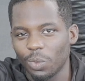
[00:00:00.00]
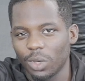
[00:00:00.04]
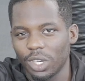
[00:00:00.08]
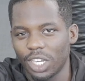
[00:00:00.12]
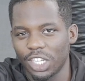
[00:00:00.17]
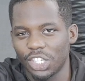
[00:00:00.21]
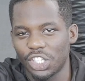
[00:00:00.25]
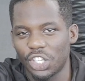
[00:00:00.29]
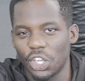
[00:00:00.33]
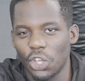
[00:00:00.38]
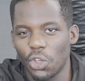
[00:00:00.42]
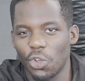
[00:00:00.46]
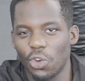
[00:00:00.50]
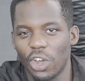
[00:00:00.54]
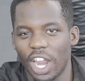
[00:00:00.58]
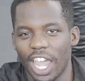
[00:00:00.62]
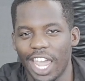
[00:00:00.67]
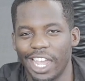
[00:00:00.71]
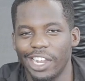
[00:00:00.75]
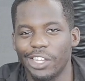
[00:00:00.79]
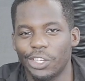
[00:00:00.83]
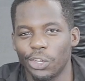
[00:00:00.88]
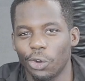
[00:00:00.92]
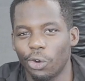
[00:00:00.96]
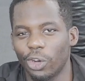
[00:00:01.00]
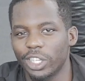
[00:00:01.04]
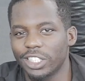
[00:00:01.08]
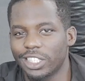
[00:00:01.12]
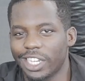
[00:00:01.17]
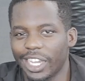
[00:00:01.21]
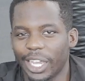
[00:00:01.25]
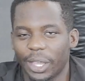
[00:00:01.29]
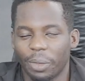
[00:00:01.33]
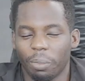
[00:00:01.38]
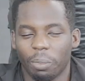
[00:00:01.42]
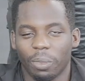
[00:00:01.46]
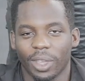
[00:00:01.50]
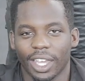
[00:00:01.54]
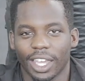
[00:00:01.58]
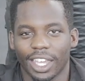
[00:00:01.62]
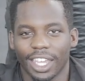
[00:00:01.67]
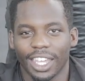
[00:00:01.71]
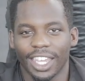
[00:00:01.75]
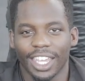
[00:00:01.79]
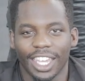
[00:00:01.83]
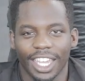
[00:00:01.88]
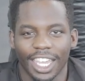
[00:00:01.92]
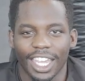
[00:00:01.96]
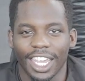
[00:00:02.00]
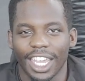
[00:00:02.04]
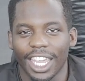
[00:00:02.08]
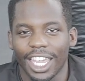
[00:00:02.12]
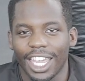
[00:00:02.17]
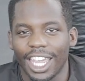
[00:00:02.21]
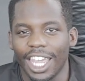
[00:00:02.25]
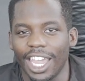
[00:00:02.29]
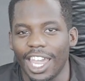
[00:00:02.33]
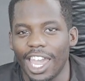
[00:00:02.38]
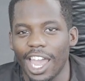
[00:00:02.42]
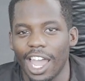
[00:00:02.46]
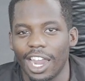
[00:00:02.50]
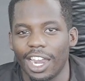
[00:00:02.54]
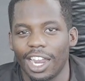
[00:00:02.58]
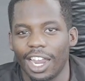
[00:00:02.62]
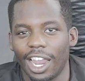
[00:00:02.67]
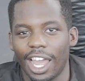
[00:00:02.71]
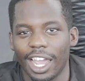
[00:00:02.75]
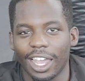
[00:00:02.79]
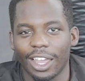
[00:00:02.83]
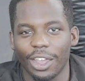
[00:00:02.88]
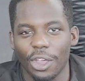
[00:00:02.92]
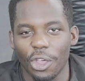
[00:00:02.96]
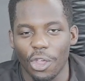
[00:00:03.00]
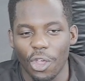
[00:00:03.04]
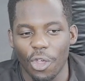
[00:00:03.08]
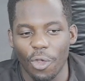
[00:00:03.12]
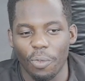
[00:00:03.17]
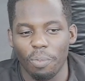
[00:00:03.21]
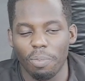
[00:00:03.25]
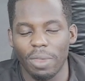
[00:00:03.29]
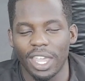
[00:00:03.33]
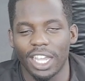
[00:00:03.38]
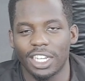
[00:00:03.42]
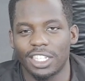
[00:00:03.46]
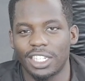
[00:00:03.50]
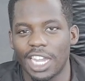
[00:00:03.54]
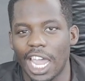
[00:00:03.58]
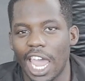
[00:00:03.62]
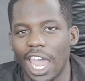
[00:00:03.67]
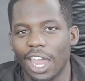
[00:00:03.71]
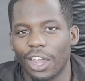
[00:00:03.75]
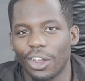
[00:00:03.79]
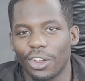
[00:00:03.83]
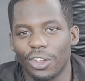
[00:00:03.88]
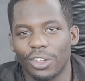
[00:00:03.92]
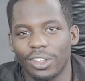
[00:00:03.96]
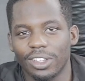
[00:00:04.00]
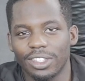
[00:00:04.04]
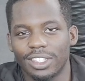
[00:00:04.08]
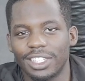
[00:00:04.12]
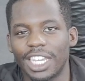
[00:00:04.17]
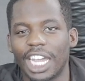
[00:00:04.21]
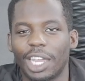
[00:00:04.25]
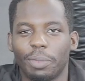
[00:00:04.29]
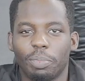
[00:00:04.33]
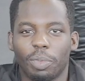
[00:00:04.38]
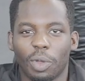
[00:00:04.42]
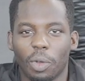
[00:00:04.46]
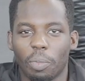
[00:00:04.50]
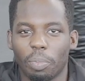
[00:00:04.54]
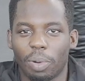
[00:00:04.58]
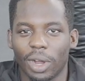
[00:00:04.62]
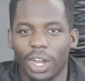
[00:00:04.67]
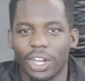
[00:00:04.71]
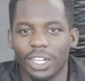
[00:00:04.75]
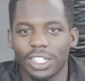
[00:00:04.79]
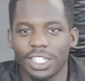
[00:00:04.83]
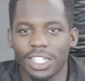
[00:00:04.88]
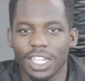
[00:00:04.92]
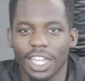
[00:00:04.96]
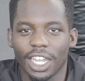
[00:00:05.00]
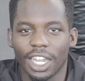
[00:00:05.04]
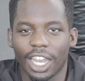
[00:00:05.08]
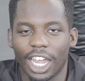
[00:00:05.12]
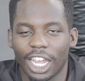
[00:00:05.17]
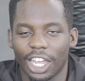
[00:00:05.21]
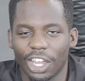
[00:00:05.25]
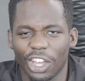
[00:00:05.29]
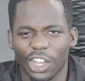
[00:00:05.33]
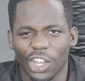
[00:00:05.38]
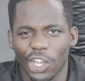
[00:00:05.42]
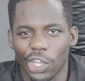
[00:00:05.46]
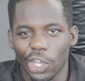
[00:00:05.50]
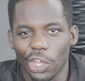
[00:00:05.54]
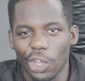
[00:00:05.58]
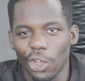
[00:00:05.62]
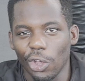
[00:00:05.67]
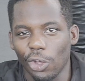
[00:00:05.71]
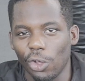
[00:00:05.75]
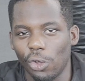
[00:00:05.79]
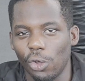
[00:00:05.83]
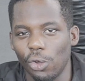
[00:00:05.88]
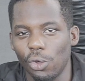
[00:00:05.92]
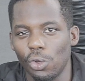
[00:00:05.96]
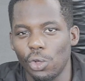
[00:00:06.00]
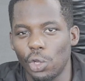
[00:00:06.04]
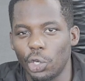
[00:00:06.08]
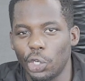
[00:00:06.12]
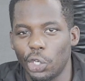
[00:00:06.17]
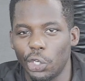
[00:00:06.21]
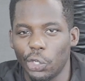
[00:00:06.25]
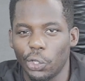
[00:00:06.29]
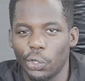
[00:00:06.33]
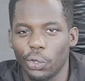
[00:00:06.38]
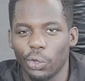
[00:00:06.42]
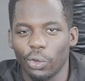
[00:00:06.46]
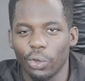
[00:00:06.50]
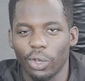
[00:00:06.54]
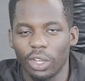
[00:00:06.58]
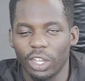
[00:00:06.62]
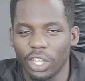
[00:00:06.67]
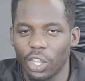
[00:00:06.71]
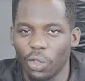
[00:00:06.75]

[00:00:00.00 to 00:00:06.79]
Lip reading: dude named George Hicks. He kind of like a Mick Jagger type of person, like cool dude.